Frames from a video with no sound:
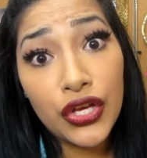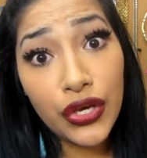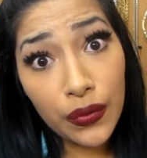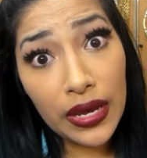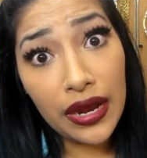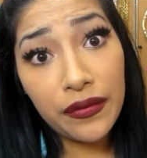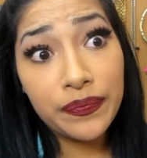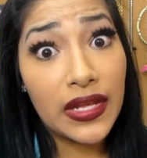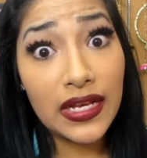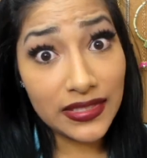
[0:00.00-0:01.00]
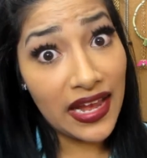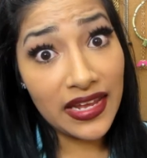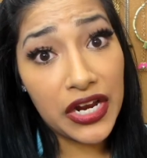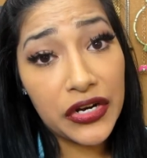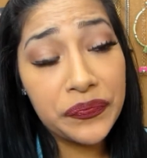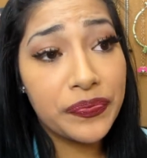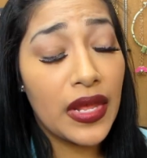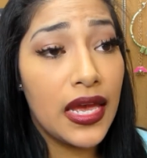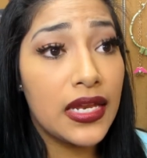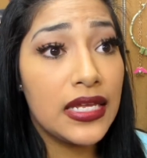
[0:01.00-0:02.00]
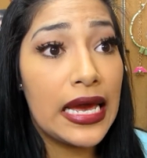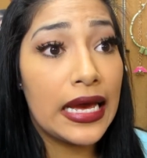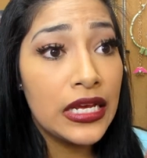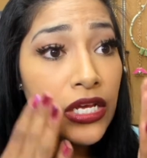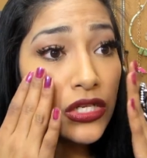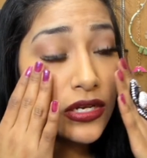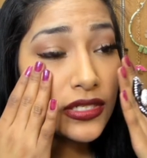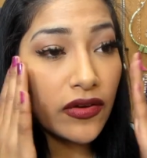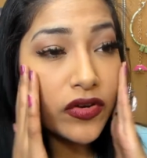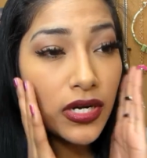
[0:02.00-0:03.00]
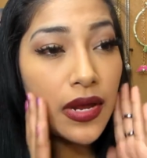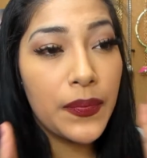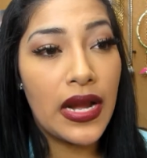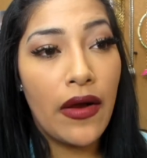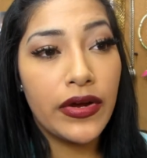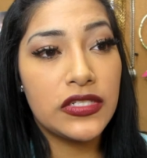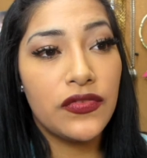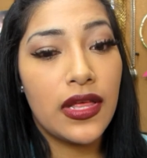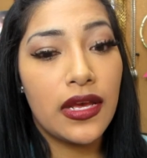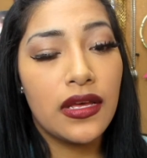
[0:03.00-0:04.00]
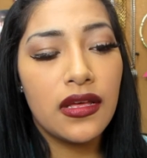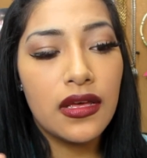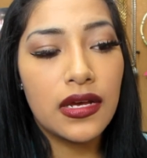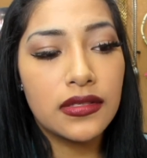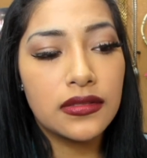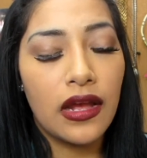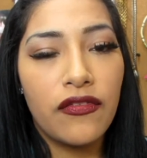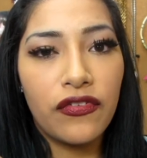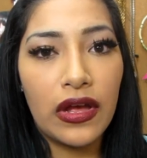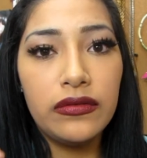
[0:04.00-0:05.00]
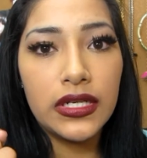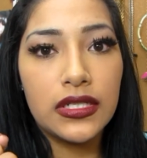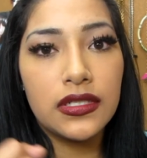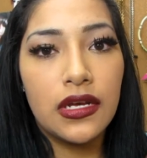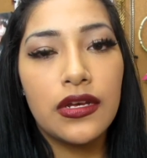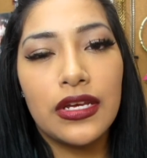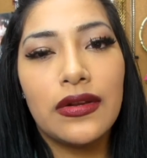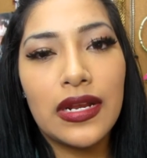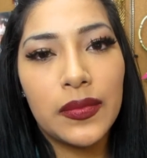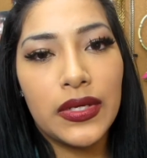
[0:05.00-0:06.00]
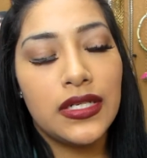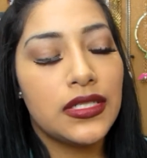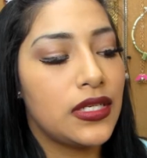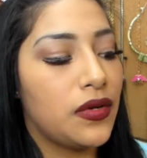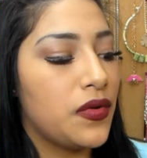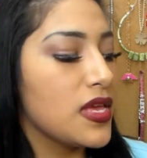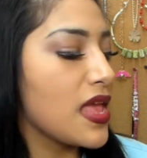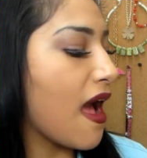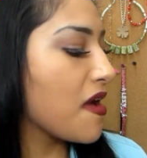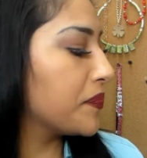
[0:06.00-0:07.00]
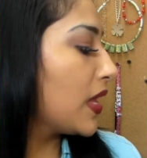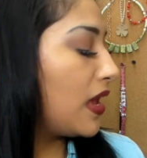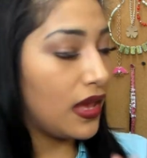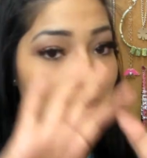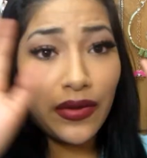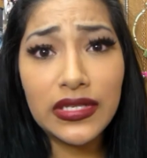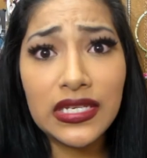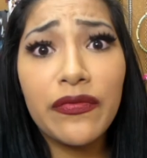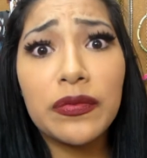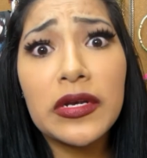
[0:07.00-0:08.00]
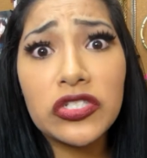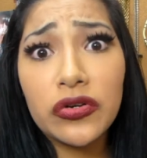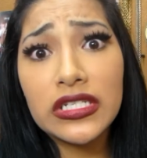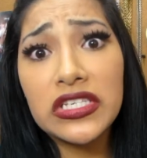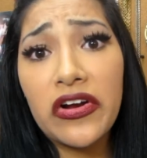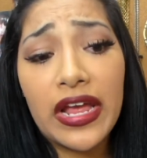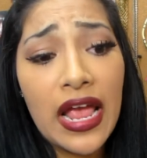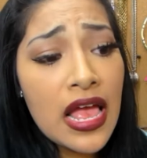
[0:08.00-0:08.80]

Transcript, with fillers: you care because I care. And yeah, so I just covered it up and now I just feel like, yes, I found it. You know what I mean? So, yeah. Anyways, enough with my story. Sorry.